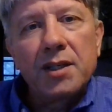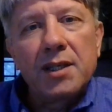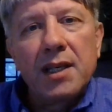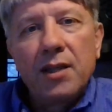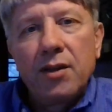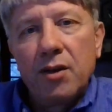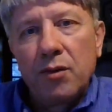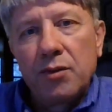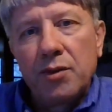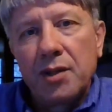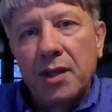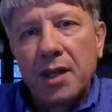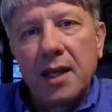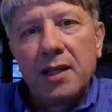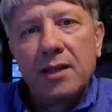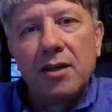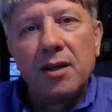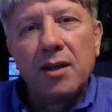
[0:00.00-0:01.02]
see those
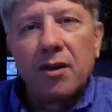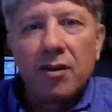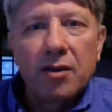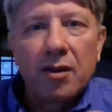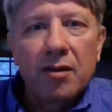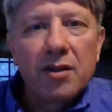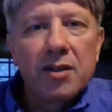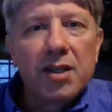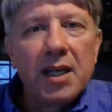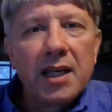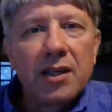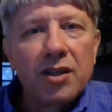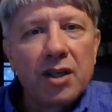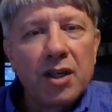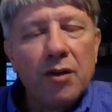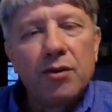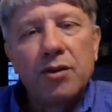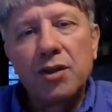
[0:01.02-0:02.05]
things, you know, you start to see
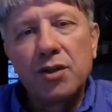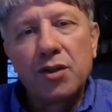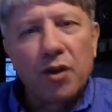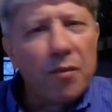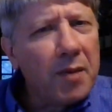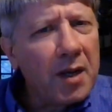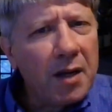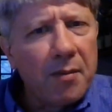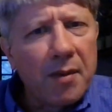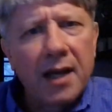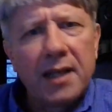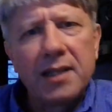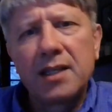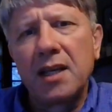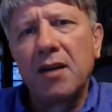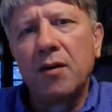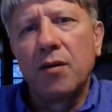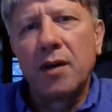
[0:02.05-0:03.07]
excuses or
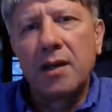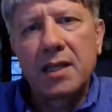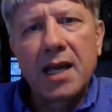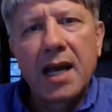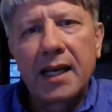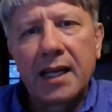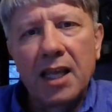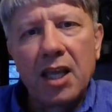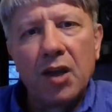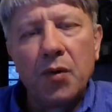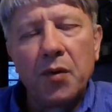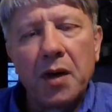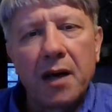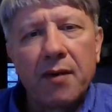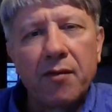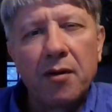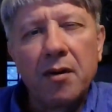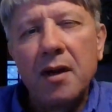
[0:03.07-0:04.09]
minimizing or attacking you,
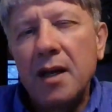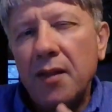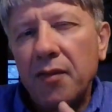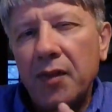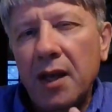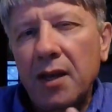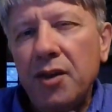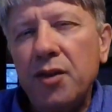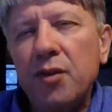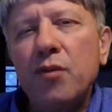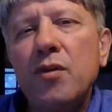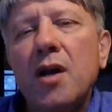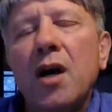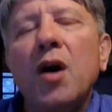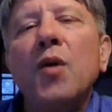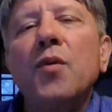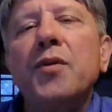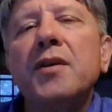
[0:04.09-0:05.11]
whatever, then you
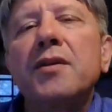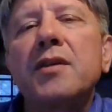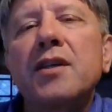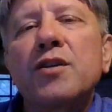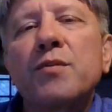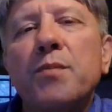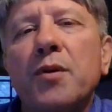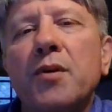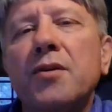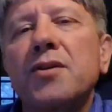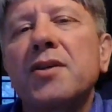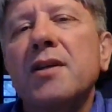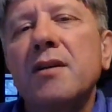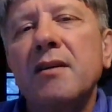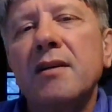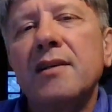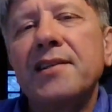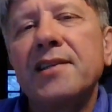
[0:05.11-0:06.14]
know that this
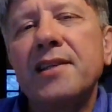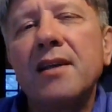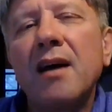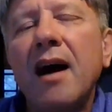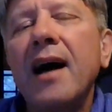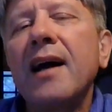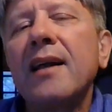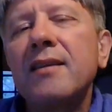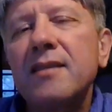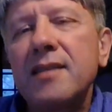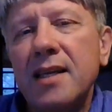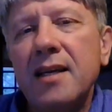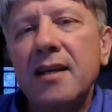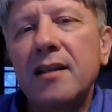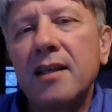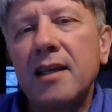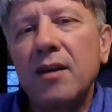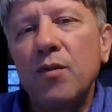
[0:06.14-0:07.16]
person is not
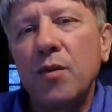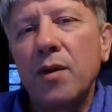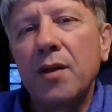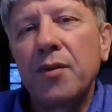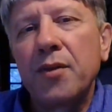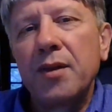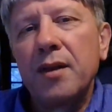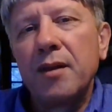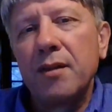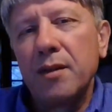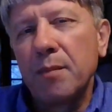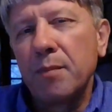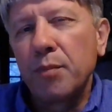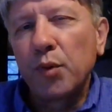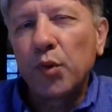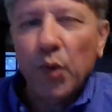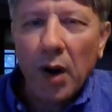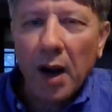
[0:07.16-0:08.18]
dealing with the
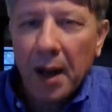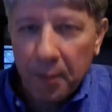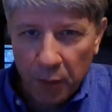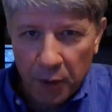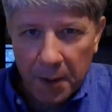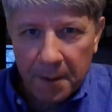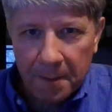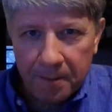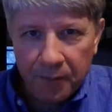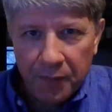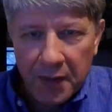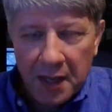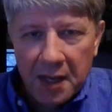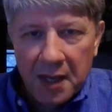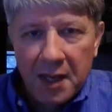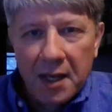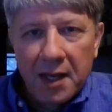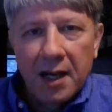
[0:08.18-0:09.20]
problem.
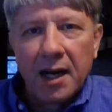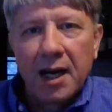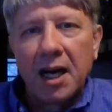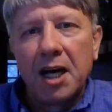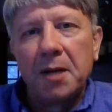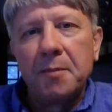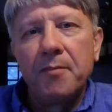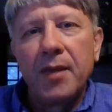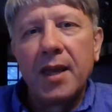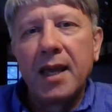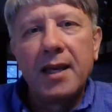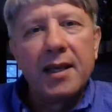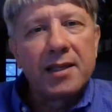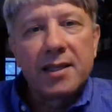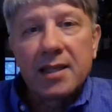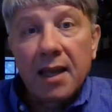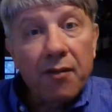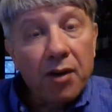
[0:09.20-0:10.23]
And
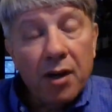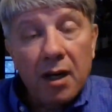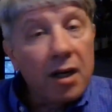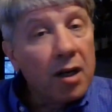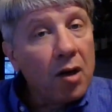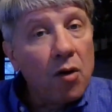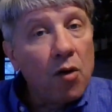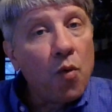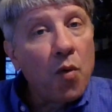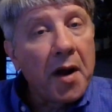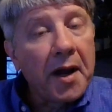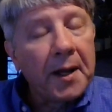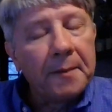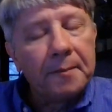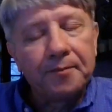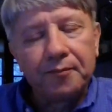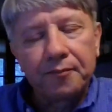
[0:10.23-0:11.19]
it's never going to go away.